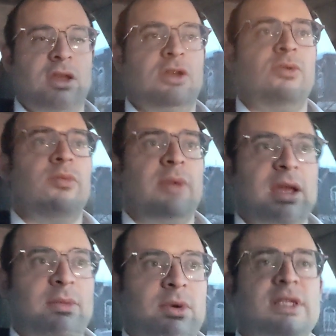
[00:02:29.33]
you will
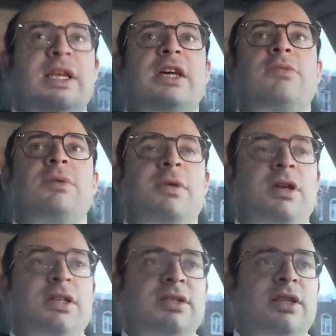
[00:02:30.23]
make more sales
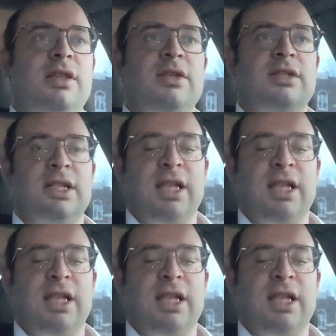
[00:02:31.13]
because there's